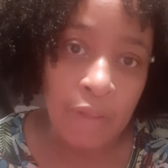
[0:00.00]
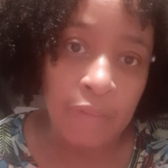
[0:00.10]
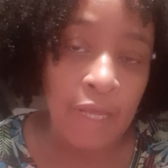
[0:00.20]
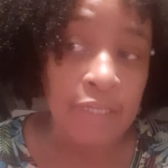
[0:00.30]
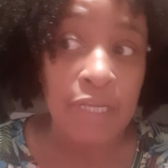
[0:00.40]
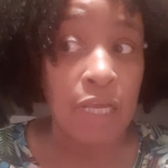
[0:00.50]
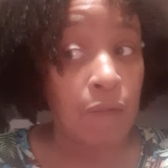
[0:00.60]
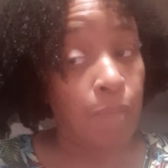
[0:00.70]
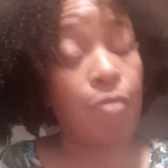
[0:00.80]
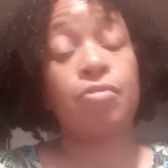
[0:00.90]
they take
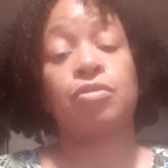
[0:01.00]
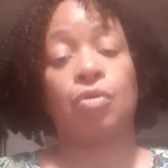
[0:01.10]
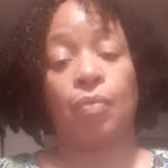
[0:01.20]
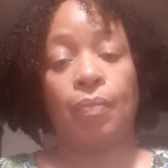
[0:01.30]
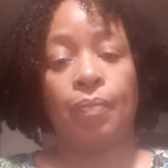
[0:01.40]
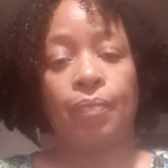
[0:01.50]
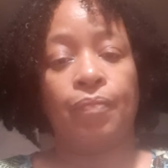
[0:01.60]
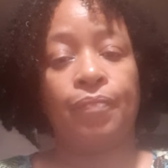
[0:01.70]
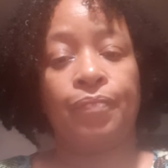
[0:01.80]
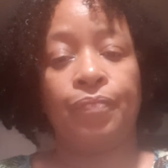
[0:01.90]
it personal.
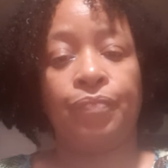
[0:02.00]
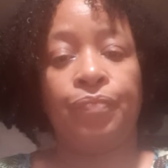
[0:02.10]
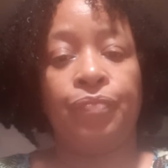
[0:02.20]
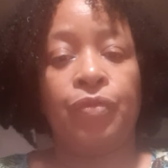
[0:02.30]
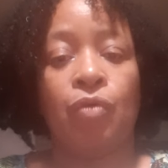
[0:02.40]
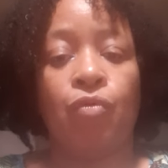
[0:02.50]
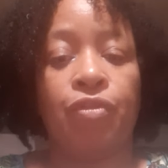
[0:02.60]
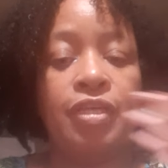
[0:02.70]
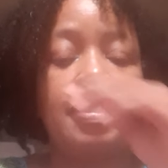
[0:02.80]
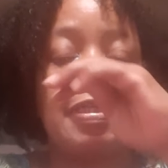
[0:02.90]
Well, this